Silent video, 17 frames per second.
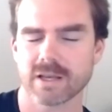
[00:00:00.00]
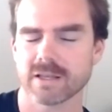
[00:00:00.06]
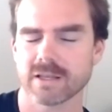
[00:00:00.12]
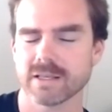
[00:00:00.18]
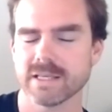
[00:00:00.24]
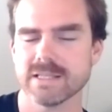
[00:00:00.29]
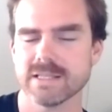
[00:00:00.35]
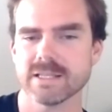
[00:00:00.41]

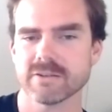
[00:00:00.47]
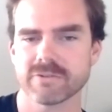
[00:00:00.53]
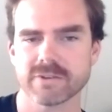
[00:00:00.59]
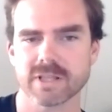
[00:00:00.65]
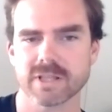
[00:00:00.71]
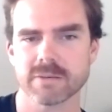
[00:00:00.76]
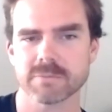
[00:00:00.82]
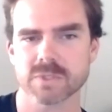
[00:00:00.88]
easier for
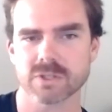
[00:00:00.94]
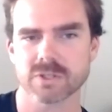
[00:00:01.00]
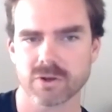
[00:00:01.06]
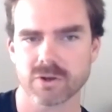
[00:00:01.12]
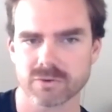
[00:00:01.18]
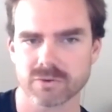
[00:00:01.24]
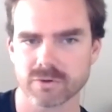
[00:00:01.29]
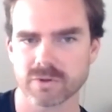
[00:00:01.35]
them to
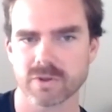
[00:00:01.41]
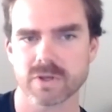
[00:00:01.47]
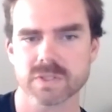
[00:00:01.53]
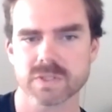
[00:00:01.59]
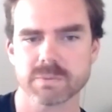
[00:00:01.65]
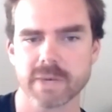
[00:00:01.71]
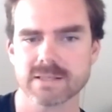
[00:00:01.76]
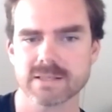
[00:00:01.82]
go through
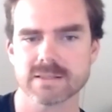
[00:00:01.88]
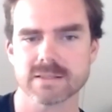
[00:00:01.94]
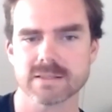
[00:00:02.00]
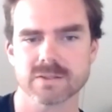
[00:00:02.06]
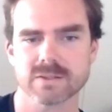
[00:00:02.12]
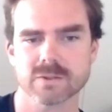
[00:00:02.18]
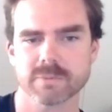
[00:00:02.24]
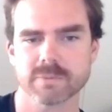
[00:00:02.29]
those
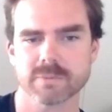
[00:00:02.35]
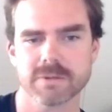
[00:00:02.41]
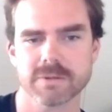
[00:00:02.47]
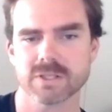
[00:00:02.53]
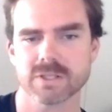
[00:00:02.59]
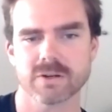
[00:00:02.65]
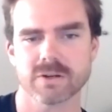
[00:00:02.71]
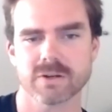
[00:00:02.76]
spaces, or maybe
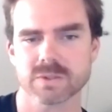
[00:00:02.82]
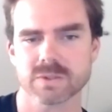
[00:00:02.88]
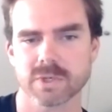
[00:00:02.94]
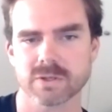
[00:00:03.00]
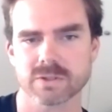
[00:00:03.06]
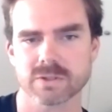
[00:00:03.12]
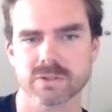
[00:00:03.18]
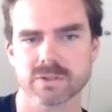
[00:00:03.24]
it's
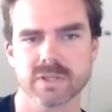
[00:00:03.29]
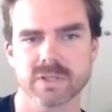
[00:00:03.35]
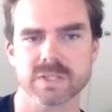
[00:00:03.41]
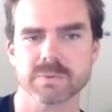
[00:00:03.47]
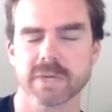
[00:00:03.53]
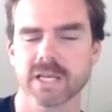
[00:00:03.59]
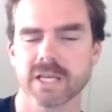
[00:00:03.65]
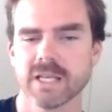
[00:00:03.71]
one or two
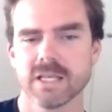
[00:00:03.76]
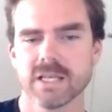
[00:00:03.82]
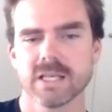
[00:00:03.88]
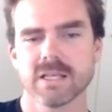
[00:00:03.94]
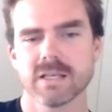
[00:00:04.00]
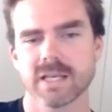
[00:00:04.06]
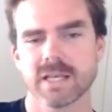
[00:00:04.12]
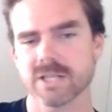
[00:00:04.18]
things. But
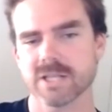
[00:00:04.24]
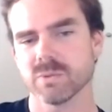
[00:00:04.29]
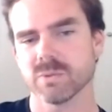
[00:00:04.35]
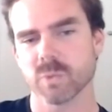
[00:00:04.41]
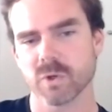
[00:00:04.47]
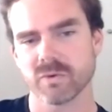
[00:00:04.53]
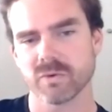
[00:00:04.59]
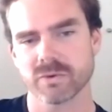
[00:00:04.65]
as
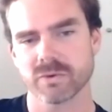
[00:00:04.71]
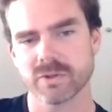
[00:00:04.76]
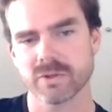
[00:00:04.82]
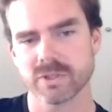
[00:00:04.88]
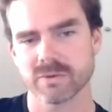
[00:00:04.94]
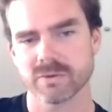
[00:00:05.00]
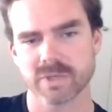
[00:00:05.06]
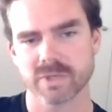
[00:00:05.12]
you move through,
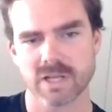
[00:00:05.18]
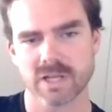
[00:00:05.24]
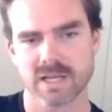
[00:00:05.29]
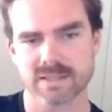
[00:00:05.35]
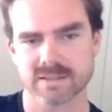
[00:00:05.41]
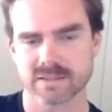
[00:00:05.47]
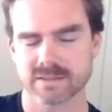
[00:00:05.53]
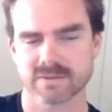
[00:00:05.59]
you
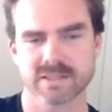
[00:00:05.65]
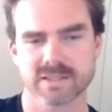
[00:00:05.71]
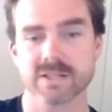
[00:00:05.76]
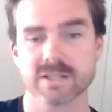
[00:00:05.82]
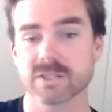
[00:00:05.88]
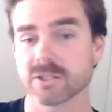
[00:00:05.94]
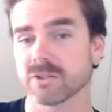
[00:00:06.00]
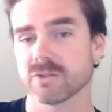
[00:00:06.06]
realise that it's
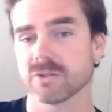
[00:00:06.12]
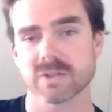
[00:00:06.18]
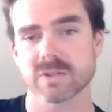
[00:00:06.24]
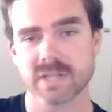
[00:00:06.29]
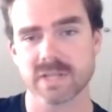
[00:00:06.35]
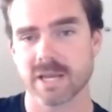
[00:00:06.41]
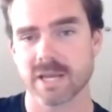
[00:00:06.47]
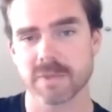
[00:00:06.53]
actually all the
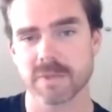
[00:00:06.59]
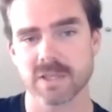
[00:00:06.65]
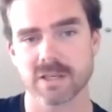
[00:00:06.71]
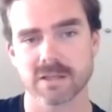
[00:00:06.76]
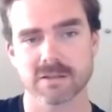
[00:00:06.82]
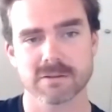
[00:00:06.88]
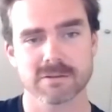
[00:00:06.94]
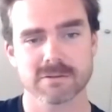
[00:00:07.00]
same
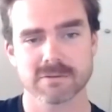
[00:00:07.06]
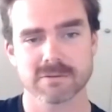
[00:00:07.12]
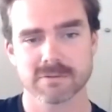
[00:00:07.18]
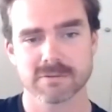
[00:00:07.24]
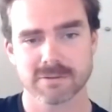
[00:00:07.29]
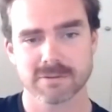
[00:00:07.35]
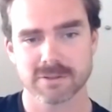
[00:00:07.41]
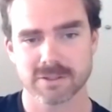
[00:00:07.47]
thing.
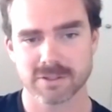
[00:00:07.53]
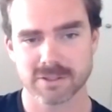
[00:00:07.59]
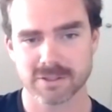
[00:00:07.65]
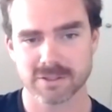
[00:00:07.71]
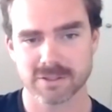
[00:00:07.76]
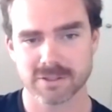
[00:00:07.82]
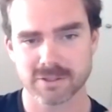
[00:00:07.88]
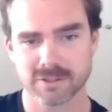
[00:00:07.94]

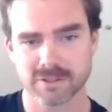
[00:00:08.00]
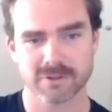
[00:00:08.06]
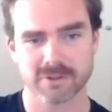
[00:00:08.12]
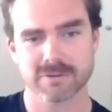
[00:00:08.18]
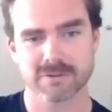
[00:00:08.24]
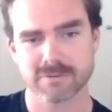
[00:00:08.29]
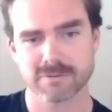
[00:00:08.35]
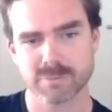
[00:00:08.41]

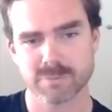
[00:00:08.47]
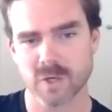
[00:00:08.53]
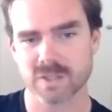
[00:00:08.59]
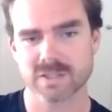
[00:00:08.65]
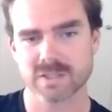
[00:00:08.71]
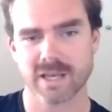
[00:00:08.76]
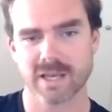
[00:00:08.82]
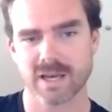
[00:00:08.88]

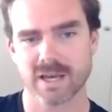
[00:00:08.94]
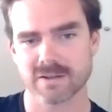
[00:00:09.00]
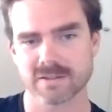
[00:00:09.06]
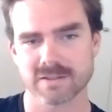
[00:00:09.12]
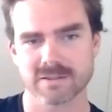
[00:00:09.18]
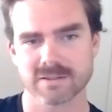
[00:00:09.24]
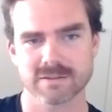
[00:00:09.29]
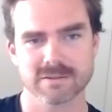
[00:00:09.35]
POX
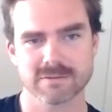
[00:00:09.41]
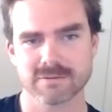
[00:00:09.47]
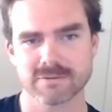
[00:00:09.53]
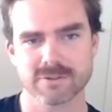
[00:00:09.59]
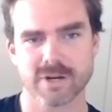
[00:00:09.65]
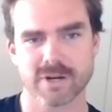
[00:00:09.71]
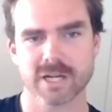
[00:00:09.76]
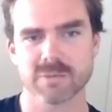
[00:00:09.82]
hours,
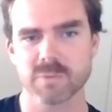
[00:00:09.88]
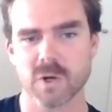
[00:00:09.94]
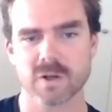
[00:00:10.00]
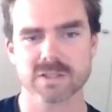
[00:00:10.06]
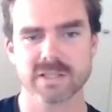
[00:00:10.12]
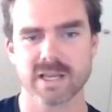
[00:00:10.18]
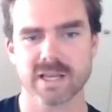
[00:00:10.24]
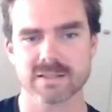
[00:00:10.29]
training
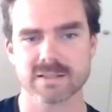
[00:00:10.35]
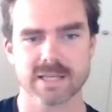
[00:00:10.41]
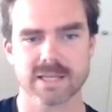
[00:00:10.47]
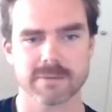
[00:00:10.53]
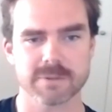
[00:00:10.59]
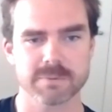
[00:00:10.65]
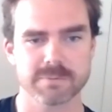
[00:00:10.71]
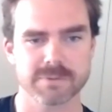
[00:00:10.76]
POX hours, the
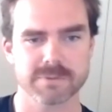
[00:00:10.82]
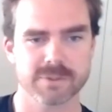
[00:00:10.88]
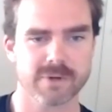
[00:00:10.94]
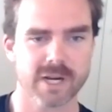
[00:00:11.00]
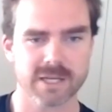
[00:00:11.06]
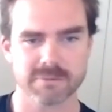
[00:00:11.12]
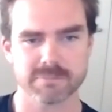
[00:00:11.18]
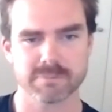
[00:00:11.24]
same as
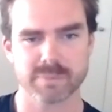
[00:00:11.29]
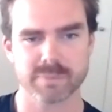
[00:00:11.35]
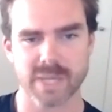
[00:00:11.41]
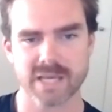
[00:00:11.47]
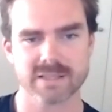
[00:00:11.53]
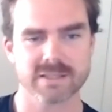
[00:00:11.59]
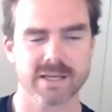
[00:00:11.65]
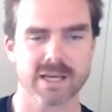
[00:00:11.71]
training
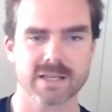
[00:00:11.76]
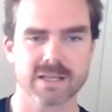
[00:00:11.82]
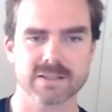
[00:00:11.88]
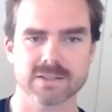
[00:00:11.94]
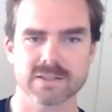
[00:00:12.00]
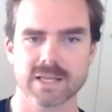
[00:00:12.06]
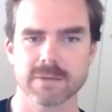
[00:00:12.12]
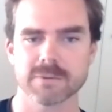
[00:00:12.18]
pace hours,
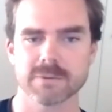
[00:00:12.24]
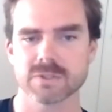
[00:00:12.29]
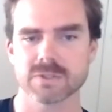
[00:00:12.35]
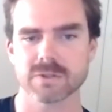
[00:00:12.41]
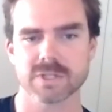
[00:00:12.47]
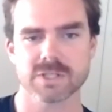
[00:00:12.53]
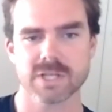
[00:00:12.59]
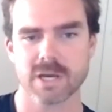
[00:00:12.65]
the same as
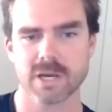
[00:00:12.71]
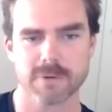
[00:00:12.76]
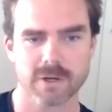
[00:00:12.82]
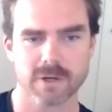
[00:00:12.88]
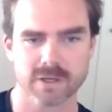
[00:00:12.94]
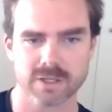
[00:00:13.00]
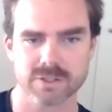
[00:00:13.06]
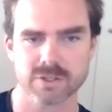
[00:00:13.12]
doing Jiao
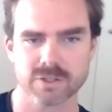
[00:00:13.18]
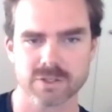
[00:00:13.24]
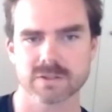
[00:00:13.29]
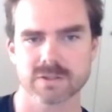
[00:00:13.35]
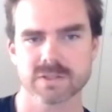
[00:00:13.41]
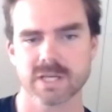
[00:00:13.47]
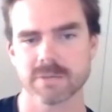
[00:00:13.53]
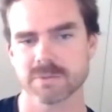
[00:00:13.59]
Bokit
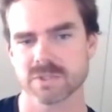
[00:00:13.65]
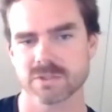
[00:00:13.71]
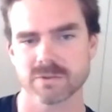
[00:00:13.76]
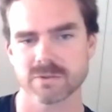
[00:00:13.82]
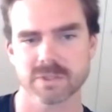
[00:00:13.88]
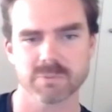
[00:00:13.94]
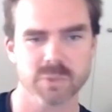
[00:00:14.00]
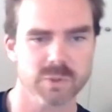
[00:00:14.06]
Jong, same as
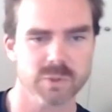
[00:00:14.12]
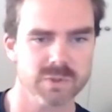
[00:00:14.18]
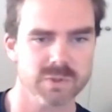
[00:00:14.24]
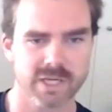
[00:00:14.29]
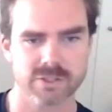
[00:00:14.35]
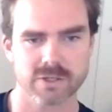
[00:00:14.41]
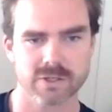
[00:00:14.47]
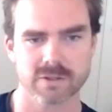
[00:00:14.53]
doing Biu
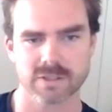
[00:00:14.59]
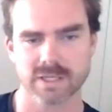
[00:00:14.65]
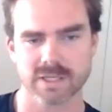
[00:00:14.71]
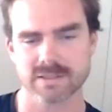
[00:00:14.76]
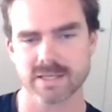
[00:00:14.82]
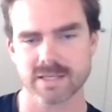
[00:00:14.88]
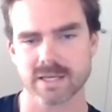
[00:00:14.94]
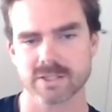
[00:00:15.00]
Sao Jong. Like,
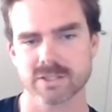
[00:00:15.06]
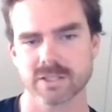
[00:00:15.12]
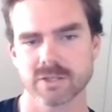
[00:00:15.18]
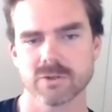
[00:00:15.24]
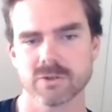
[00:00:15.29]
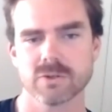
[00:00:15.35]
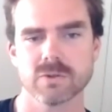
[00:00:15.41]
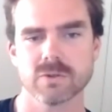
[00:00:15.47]
it's actually
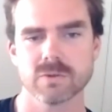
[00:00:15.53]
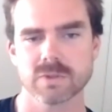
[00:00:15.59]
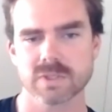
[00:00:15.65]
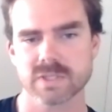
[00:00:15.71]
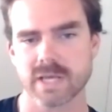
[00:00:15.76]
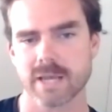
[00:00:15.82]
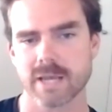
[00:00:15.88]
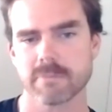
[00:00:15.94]
all the
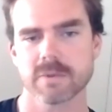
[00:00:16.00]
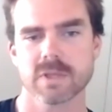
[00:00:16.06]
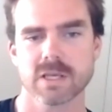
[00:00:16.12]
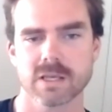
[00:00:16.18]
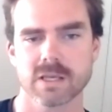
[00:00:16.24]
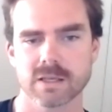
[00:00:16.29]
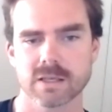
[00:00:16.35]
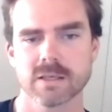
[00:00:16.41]
same
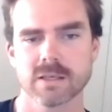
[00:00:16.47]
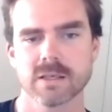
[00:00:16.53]
thing.